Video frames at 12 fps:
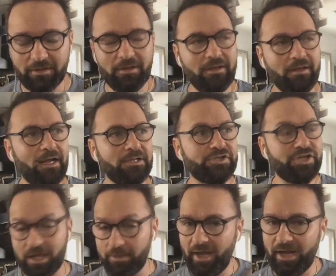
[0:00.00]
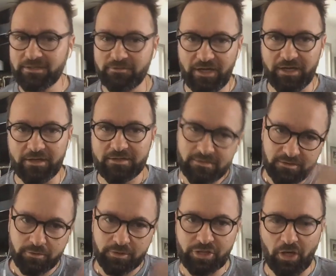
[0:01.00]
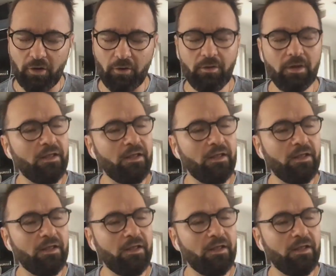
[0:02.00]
And she came back to Vegas to do a show